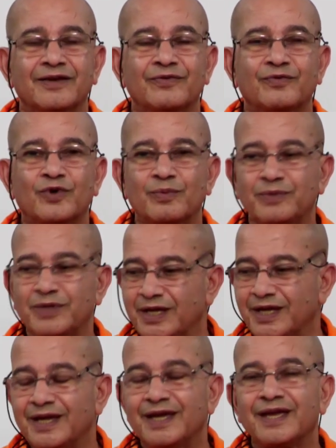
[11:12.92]
from
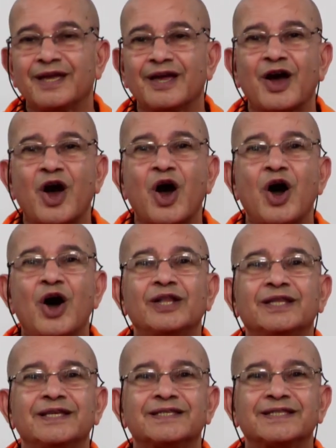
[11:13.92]
all
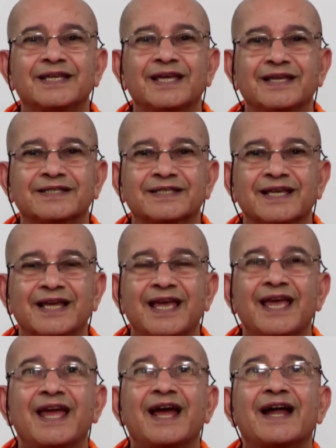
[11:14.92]
these things,
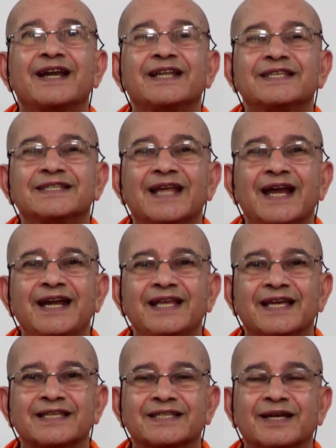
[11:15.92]
a understanding
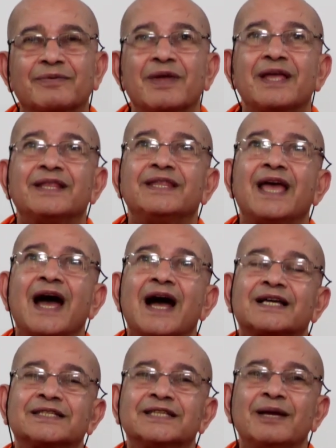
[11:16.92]
has come. They
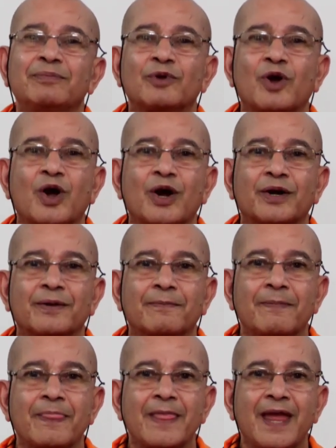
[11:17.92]
accept God.
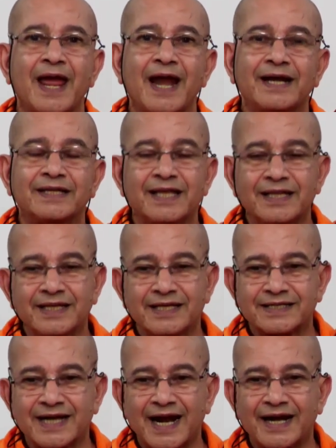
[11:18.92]
And then they
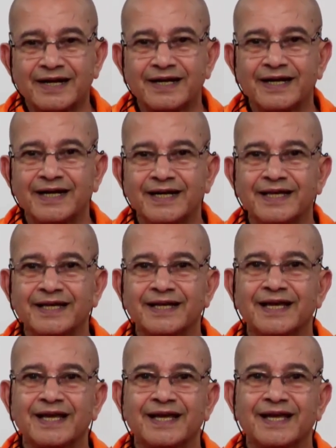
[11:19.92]
start reading
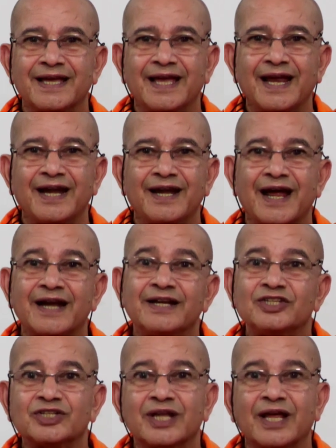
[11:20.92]
and
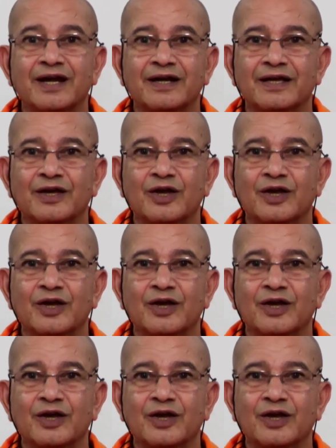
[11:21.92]
understand,